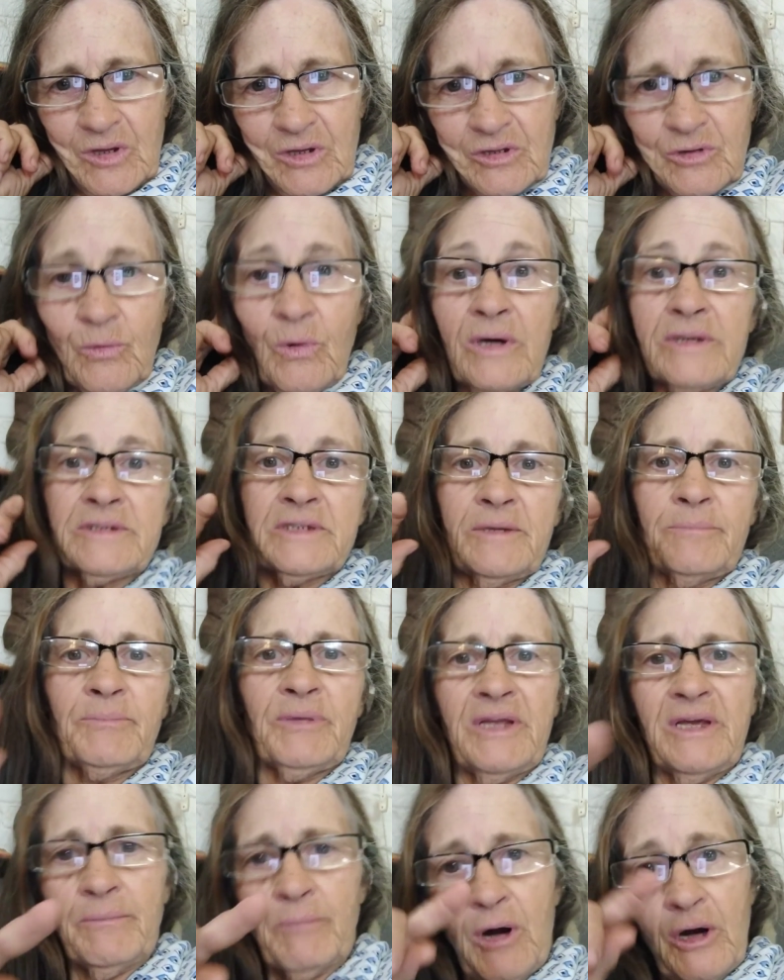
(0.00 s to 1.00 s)
quite
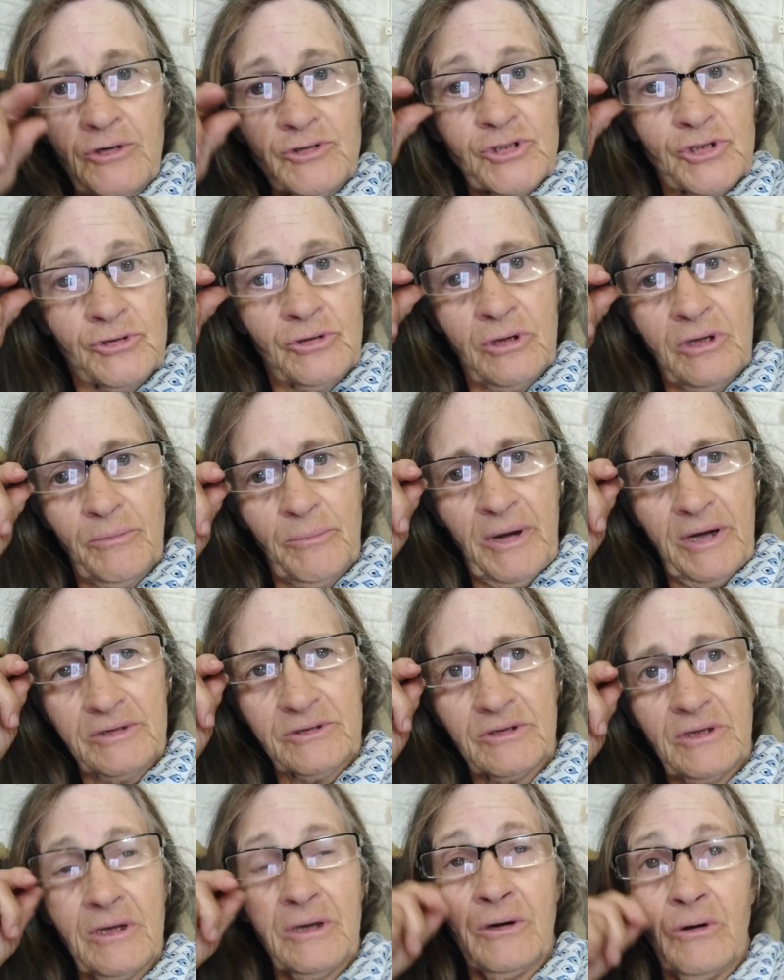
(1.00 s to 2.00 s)
deeply emotional
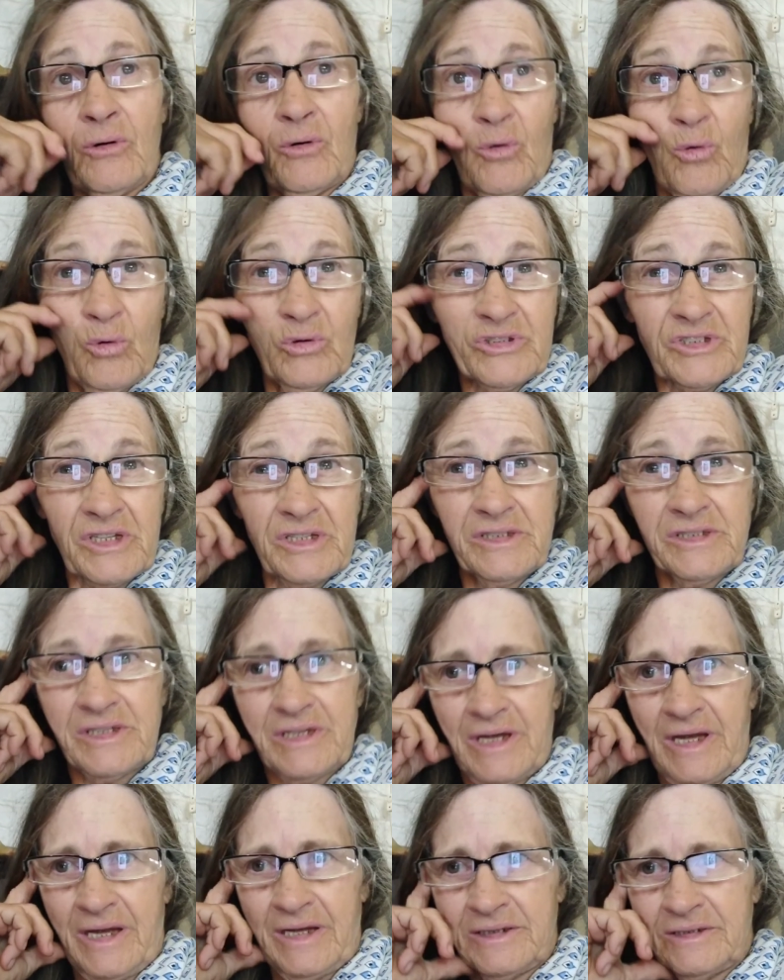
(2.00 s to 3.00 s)
about the horses
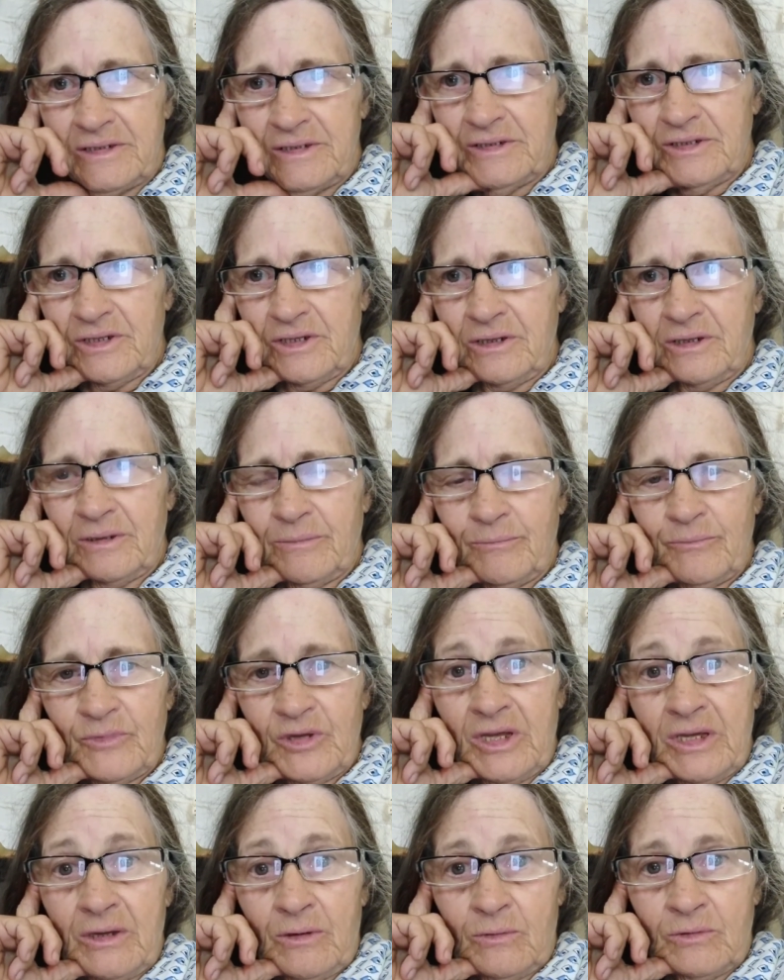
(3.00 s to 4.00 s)
and
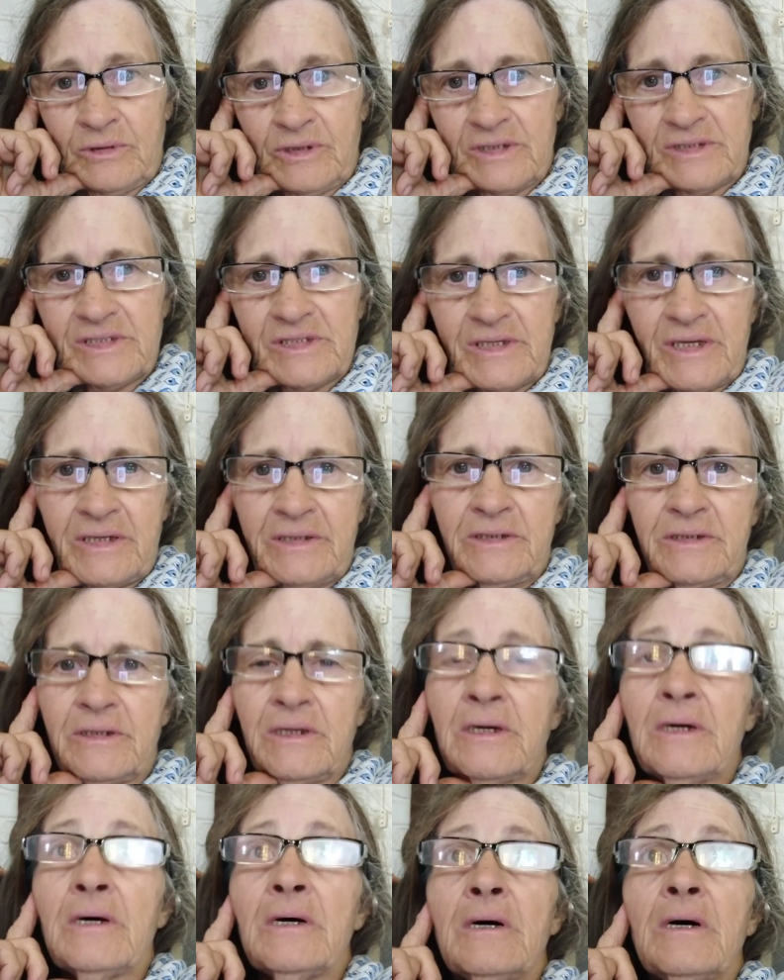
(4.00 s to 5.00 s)
the illness and
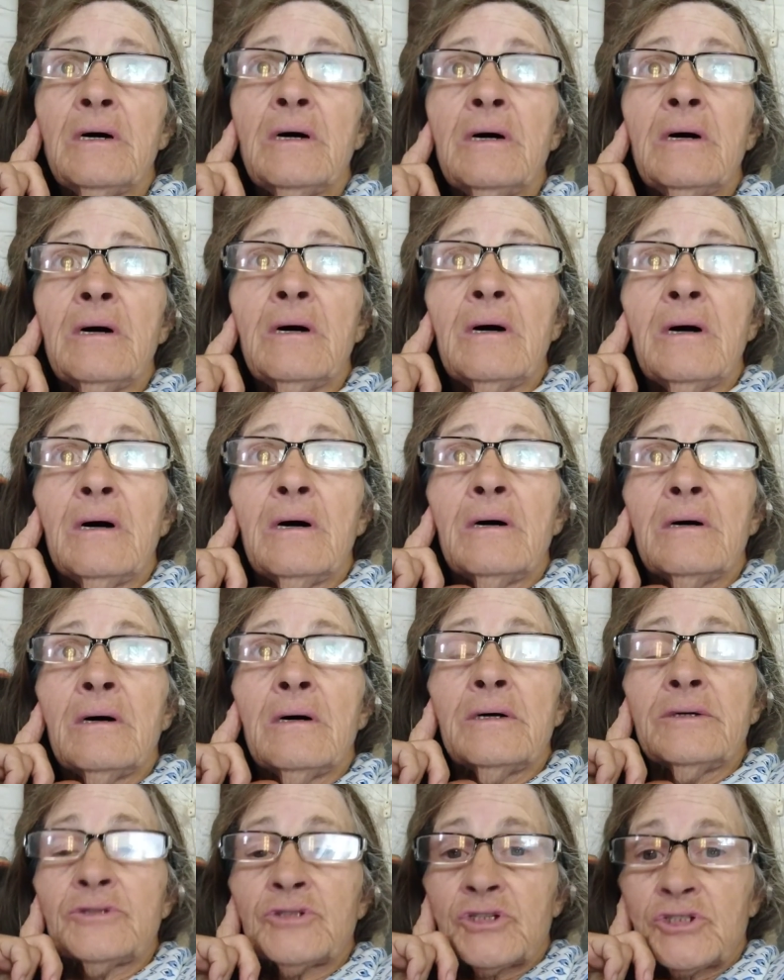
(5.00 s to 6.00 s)

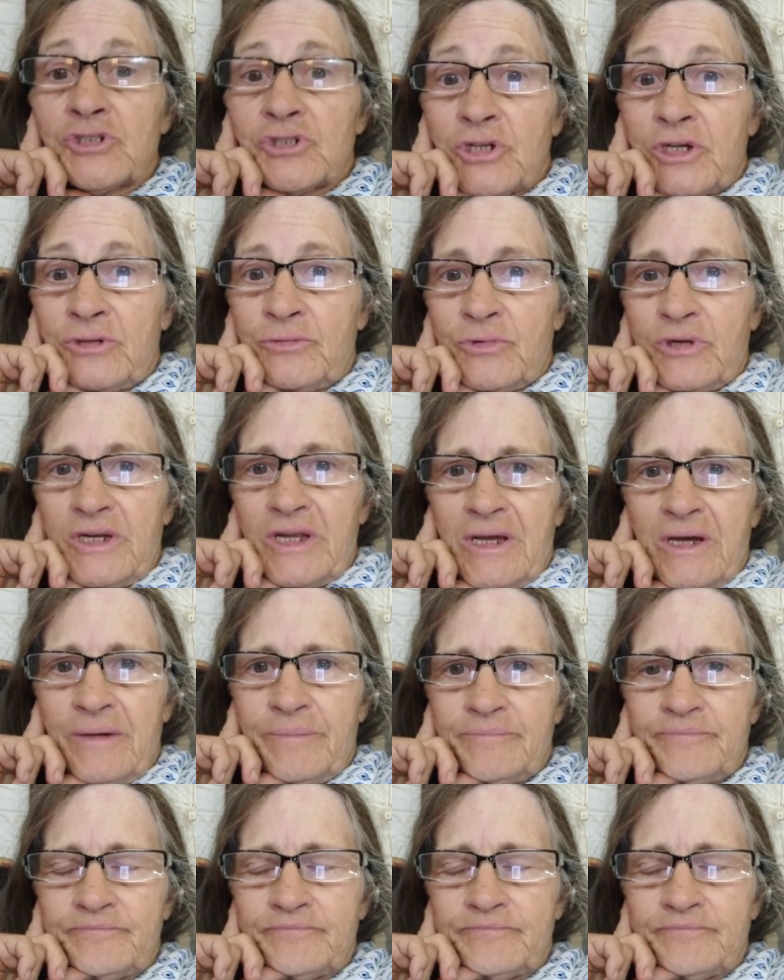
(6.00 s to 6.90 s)
just generally.